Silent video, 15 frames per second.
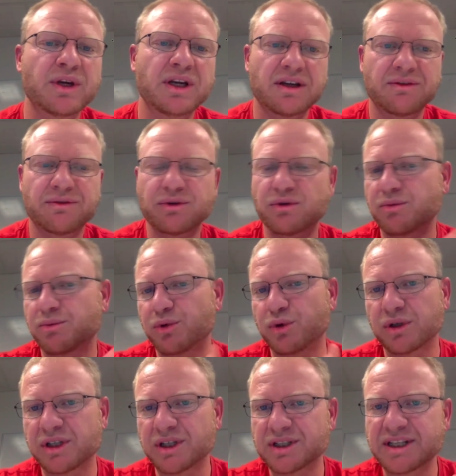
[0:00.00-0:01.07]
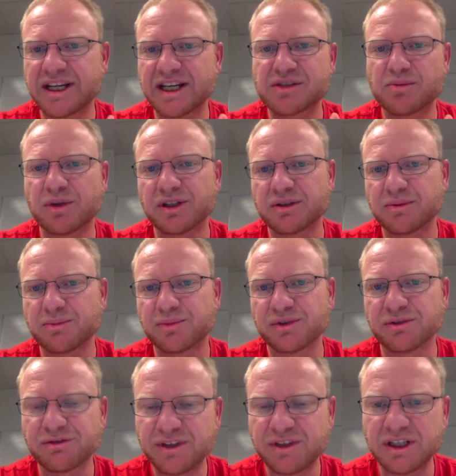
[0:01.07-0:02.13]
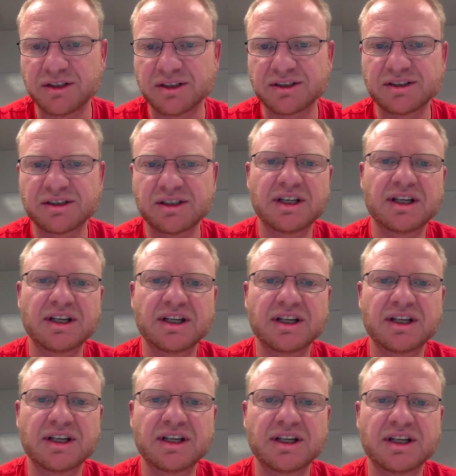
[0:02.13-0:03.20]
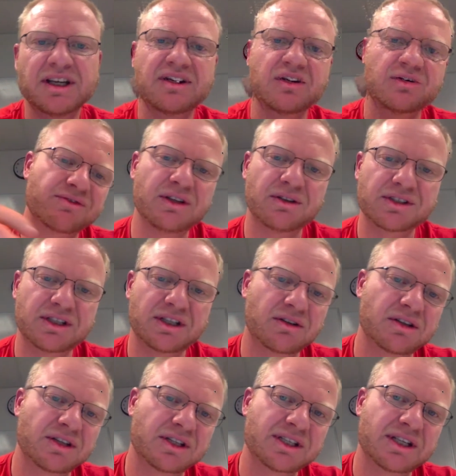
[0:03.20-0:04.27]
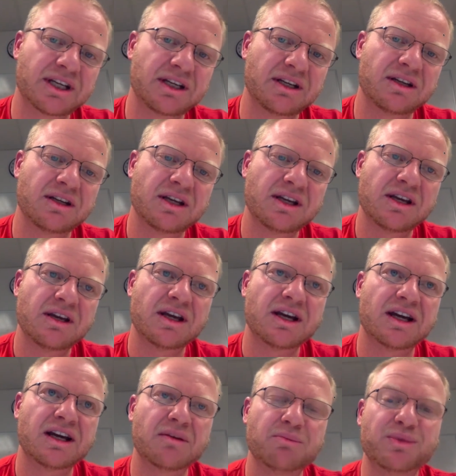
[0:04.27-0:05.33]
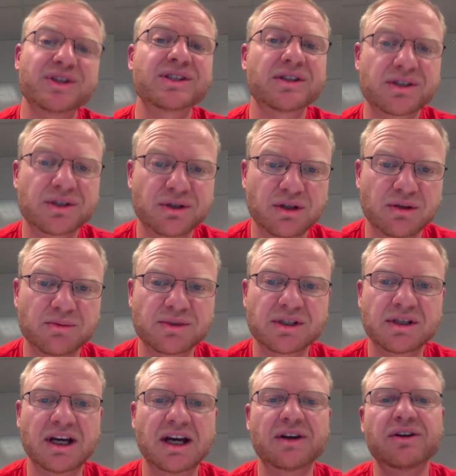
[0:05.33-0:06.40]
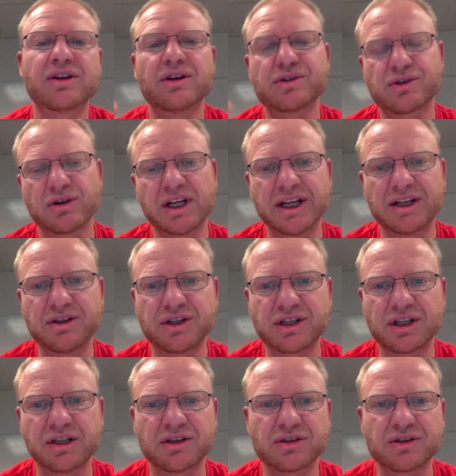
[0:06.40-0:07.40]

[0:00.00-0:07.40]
If a report contains multiple fields, and those fields then contain business terms, how do those relate to each other?